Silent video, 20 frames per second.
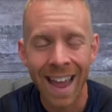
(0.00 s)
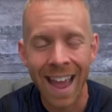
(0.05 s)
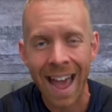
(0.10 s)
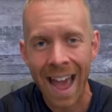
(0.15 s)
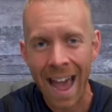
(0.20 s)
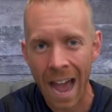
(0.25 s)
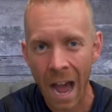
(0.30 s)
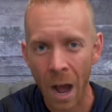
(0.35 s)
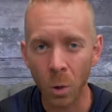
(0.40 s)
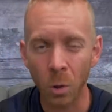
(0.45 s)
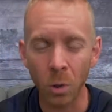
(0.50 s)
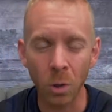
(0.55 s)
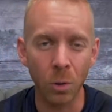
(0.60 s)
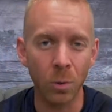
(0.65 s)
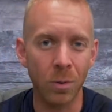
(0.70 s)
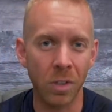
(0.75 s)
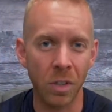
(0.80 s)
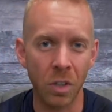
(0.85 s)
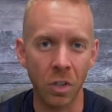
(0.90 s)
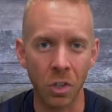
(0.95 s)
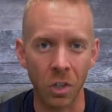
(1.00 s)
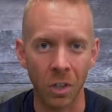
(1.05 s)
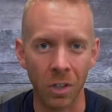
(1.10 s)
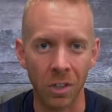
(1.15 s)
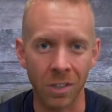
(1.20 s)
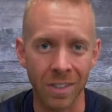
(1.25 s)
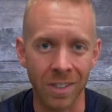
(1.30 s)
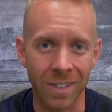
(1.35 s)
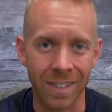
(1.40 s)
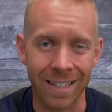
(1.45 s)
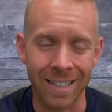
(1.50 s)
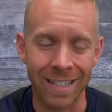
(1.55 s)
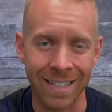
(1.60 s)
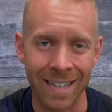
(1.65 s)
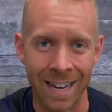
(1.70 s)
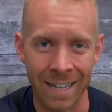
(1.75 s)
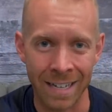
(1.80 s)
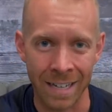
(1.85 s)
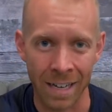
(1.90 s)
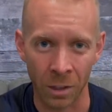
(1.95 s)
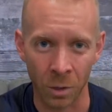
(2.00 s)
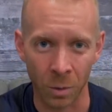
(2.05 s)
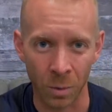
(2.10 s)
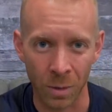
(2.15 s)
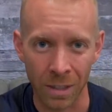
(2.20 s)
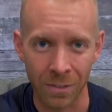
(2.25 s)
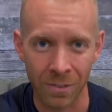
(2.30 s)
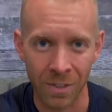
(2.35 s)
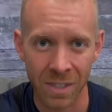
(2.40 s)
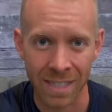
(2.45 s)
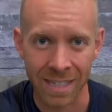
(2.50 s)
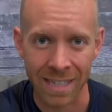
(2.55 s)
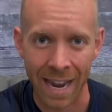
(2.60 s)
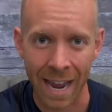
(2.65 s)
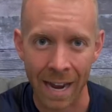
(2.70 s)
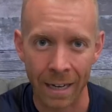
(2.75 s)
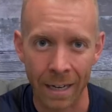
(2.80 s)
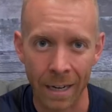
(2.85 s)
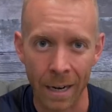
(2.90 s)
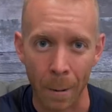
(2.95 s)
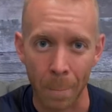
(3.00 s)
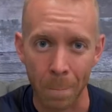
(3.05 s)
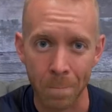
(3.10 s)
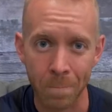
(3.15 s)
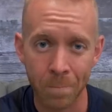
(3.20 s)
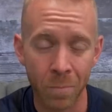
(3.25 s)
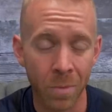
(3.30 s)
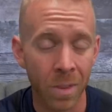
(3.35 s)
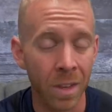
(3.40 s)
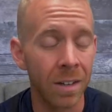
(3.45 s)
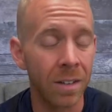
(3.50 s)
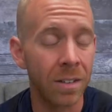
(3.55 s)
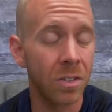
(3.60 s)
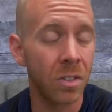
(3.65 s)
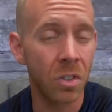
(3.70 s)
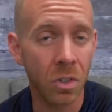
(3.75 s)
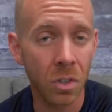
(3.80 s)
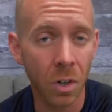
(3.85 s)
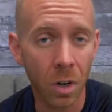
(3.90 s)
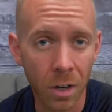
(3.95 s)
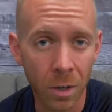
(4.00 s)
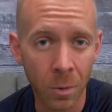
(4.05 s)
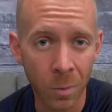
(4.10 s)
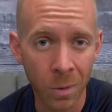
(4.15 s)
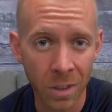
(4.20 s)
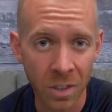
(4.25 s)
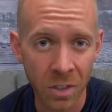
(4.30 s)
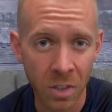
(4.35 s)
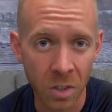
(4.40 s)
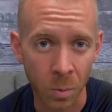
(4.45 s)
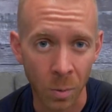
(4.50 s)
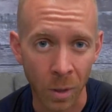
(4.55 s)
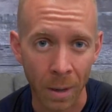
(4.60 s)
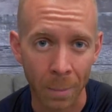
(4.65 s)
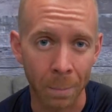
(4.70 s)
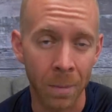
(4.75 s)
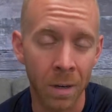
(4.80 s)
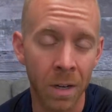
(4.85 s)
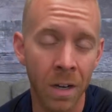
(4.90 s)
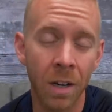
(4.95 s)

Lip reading: how Lucy Charles and Daniela Ryf stack up. Starting with the swim.